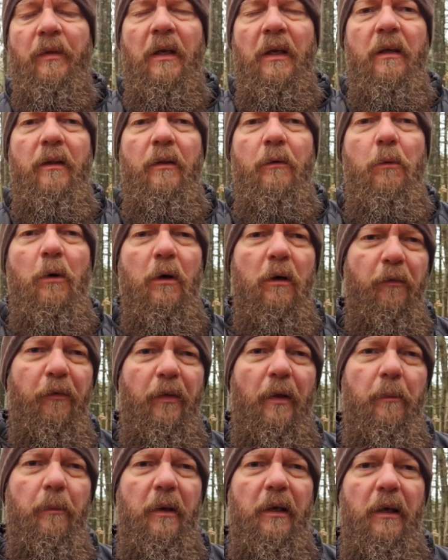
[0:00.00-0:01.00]
The one of
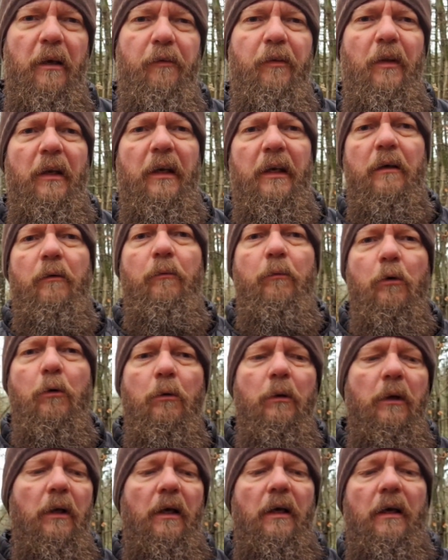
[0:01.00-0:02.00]
them I have the little
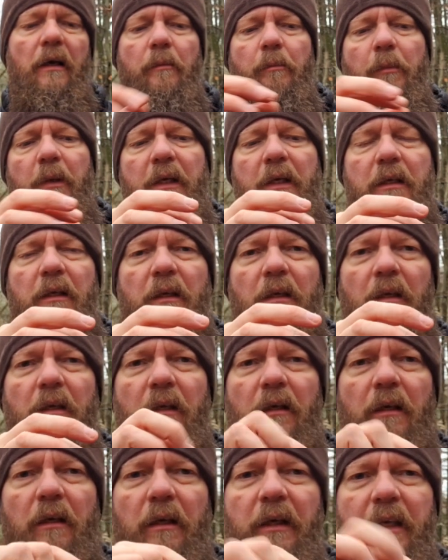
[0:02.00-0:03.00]
rune. I made
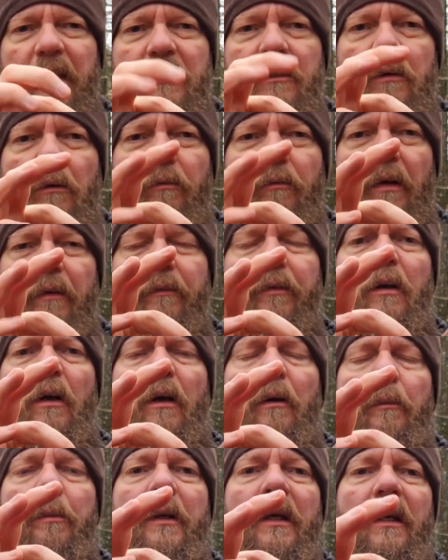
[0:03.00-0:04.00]
extra rivet
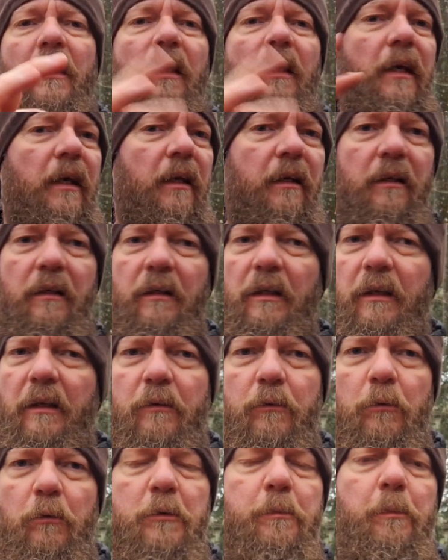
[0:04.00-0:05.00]
up here, and
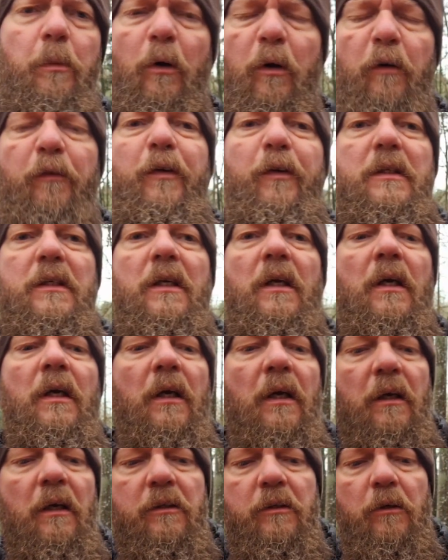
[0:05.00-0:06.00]
this was perfect.
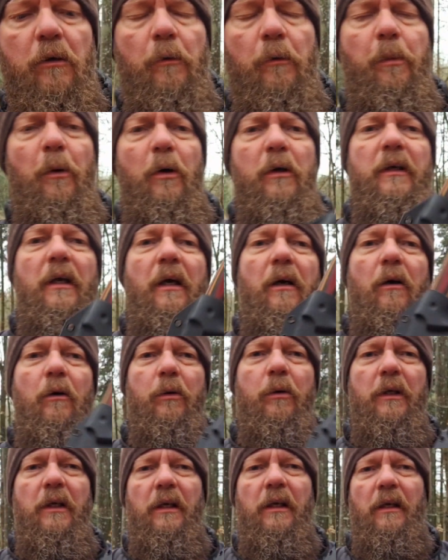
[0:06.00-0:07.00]
So, but now
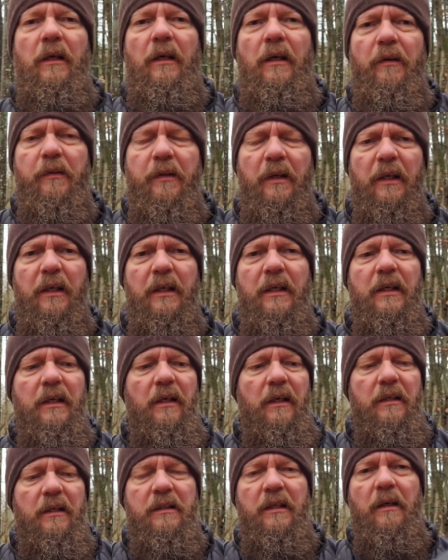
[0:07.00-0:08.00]
I think
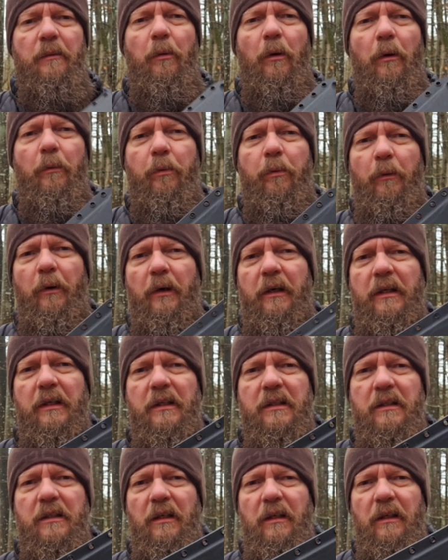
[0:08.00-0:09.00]
he step up with
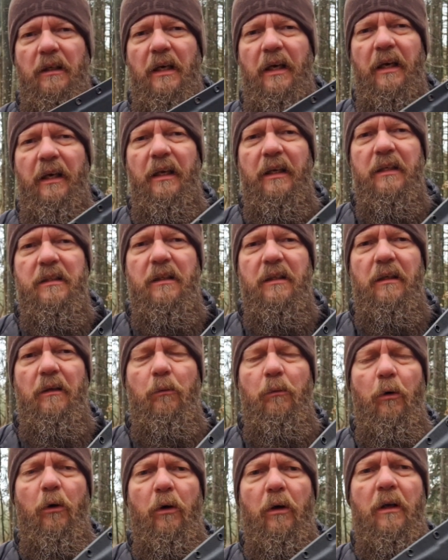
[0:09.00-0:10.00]
his Kydex
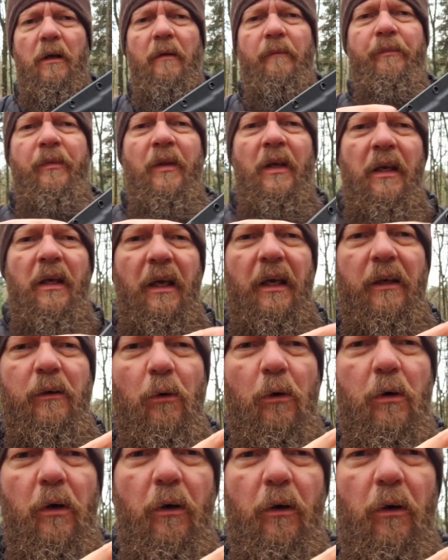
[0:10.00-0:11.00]
work, and
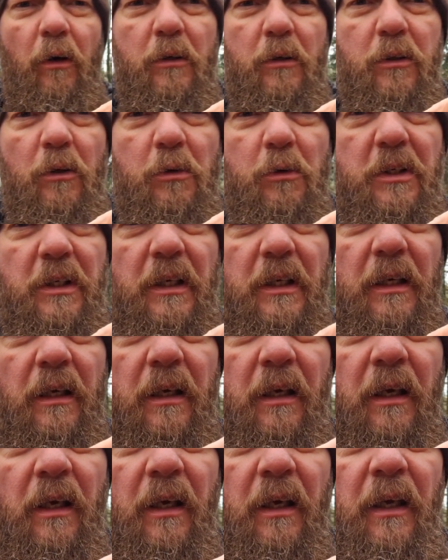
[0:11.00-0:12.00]
you can also see
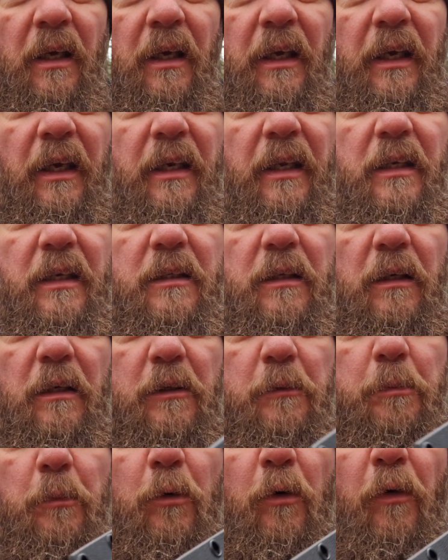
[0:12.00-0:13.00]
it is
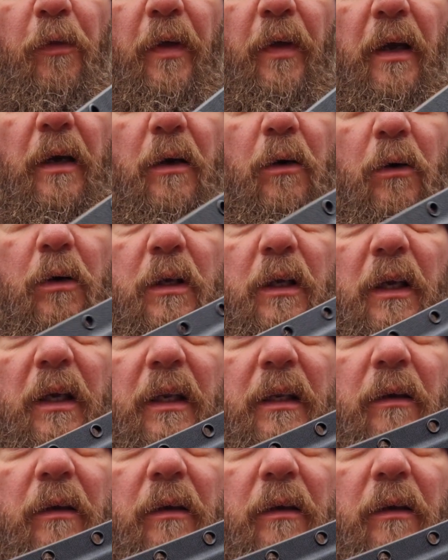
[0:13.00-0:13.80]
smoothed out, and the